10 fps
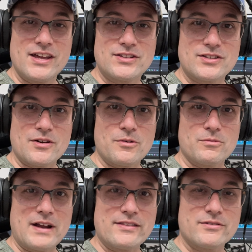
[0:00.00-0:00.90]
So
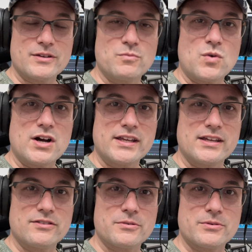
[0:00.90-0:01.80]
rather than
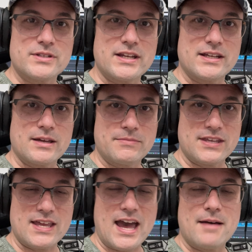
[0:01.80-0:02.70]
walking through setting up
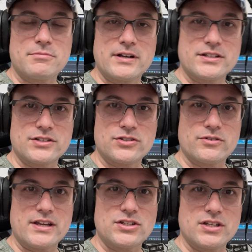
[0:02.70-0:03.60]
the app
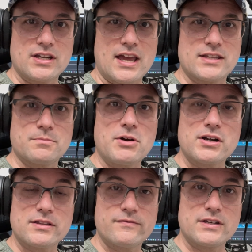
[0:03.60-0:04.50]
registration as
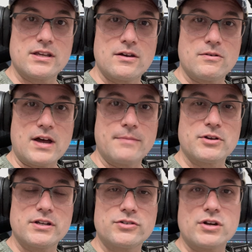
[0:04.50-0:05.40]
part of the video, I'm
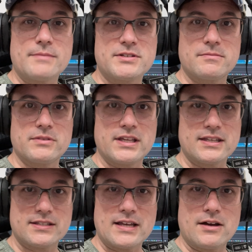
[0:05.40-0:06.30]
going to drop some
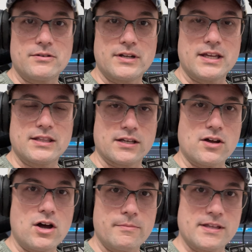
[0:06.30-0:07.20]
links down in the
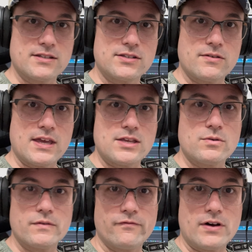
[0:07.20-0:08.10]
comments so that you
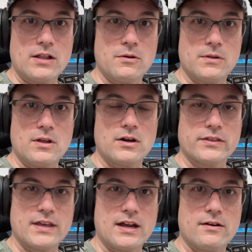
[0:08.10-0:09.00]
can follow along
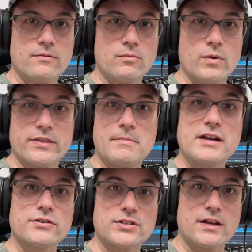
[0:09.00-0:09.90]
there with
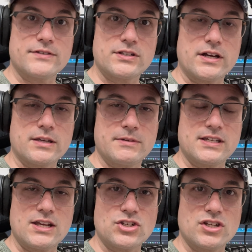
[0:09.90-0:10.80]
Microsoft's
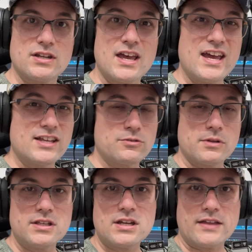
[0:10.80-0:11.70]
documentation. It's
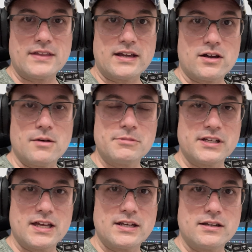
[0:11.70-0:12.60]
really not that
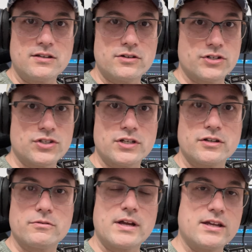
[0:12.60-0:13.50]
complicated. You're just going
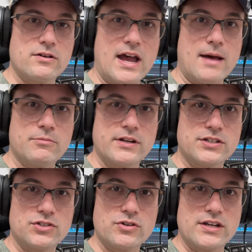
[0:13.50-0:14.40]
to create your app
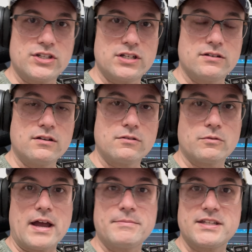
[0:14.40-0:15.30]
registration,
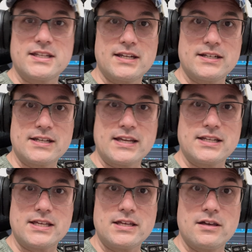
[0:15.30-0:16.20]
grab the tenant
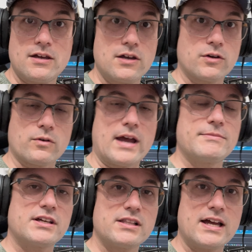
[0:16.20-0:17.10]
ID, grab
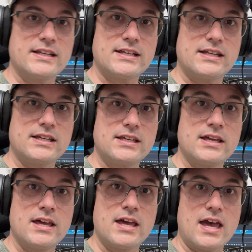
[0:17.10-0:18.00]
the client ID,
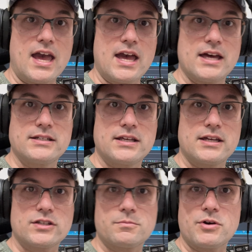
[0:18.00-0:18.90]
and
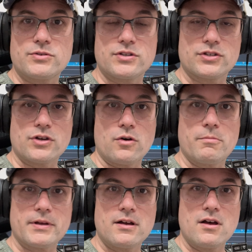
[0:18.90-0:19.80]
expose a scope
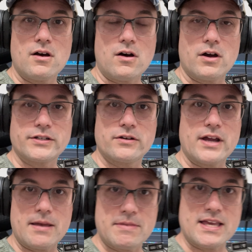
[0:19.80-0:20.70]
on your
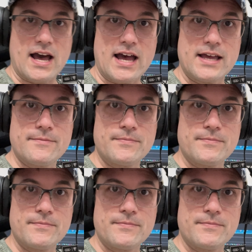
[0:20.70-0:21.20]
API.